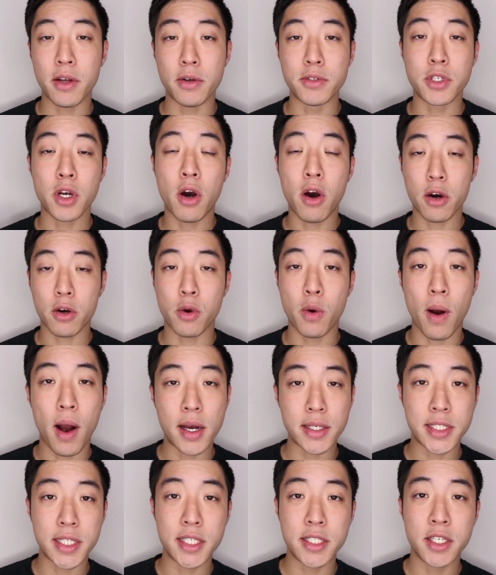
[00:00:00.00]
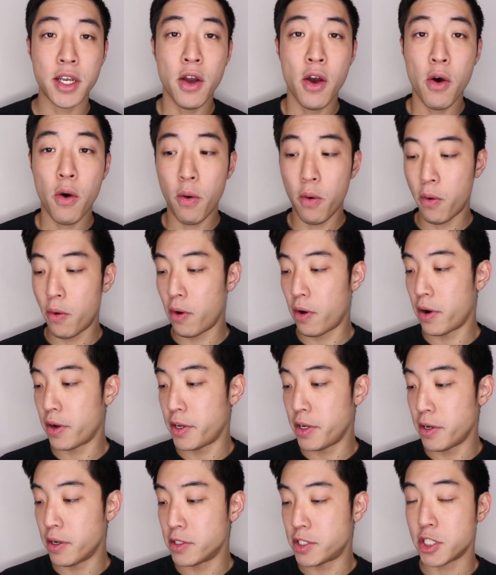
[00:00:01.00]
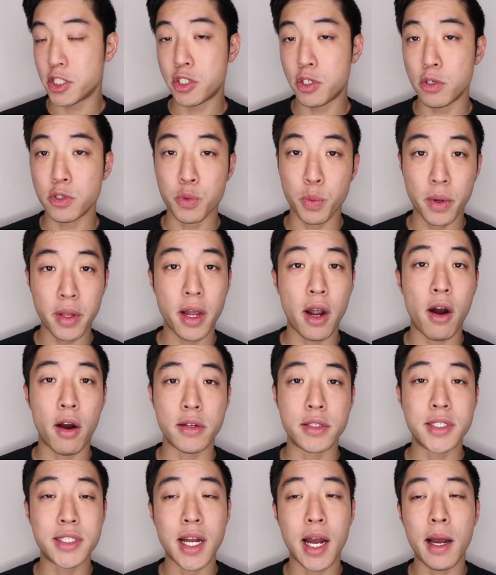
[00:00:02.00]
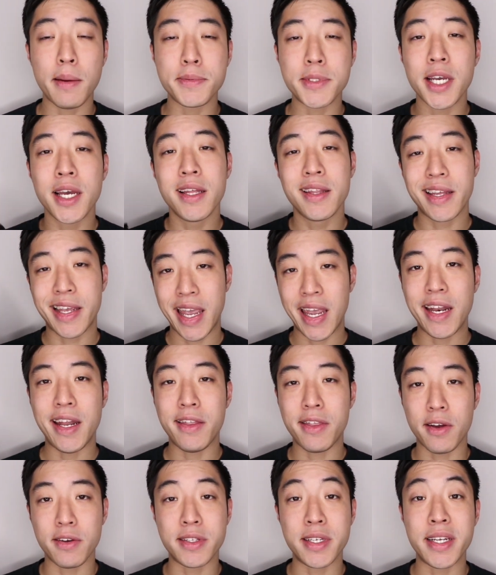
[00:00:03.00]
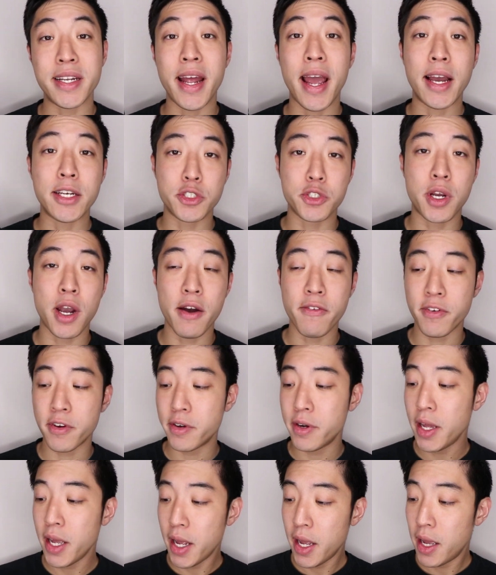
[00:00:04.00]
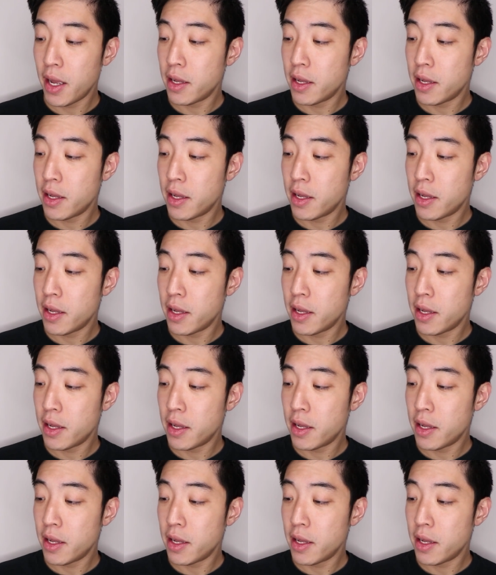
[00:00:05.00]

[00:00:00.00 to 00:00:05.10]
those hard crosses or, you know, just those really hard stops, the KD 13 has you covered.